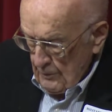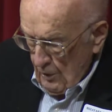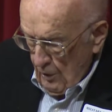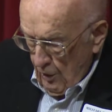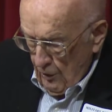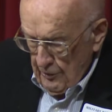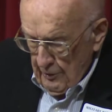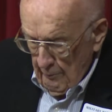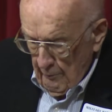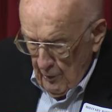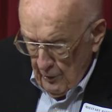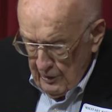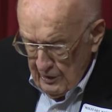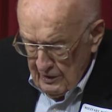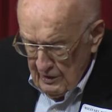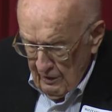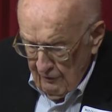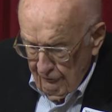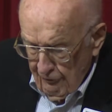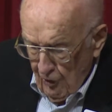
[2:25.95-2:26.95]
On the
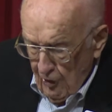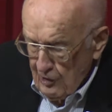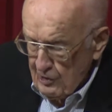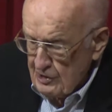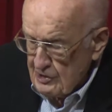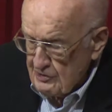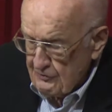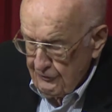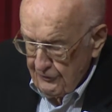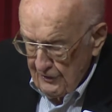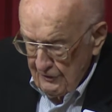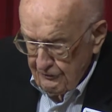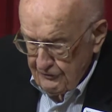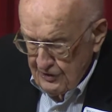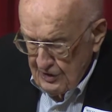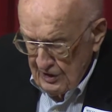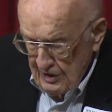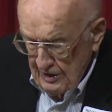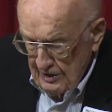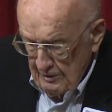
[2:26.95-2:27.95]
morning of August
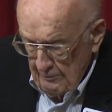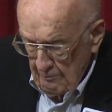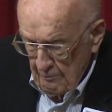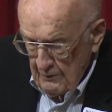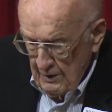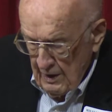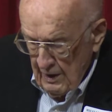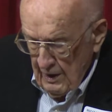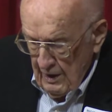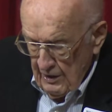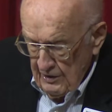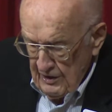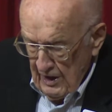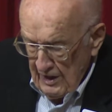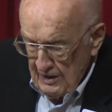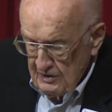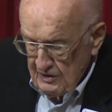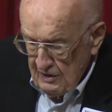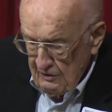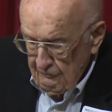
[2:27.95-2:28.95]
15,
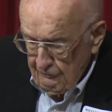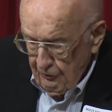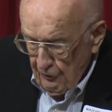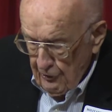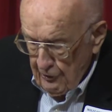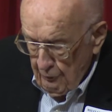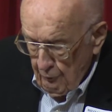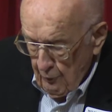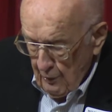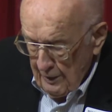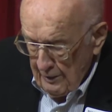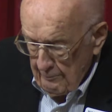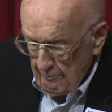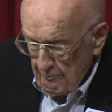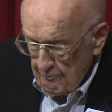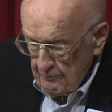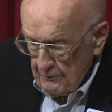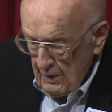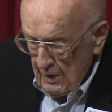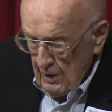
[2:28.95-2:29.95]

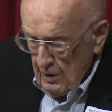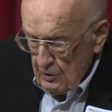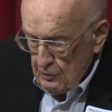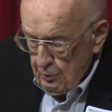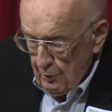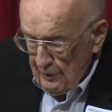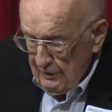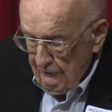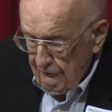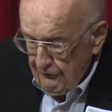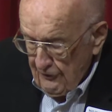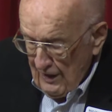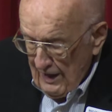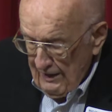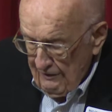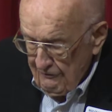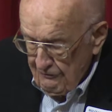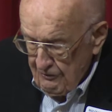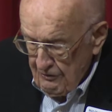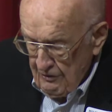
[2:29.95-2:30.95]
1941,
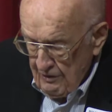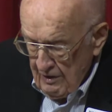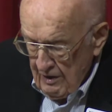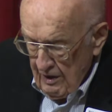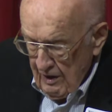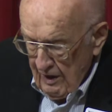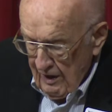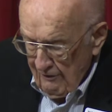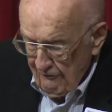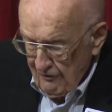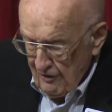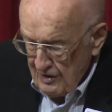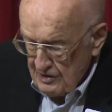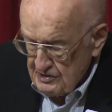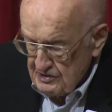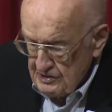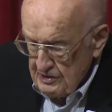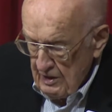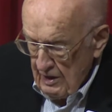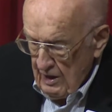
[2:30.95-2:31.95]
25 of
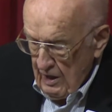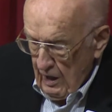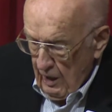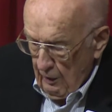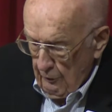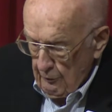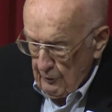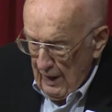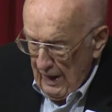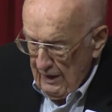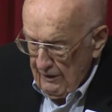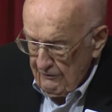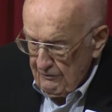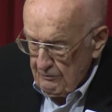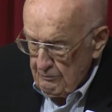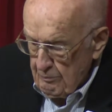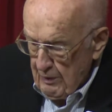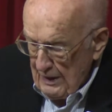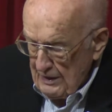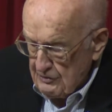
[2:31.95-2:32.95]
us
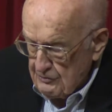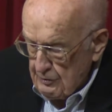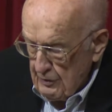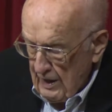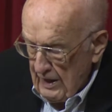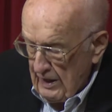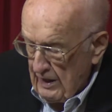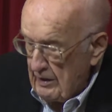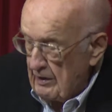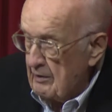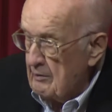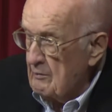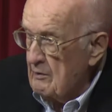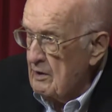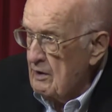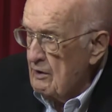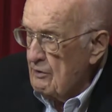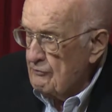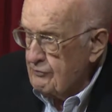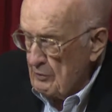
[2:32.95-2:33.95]
arrived by train
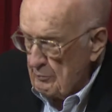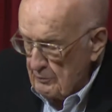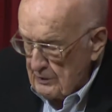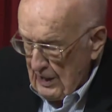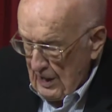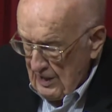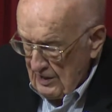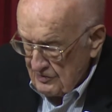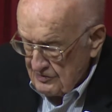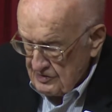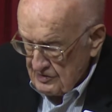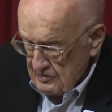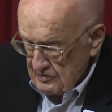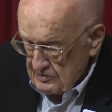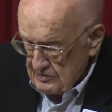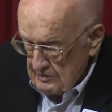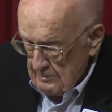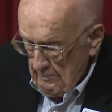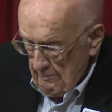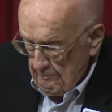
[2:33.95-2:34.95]
from
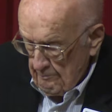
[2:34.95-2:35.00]
Kansas.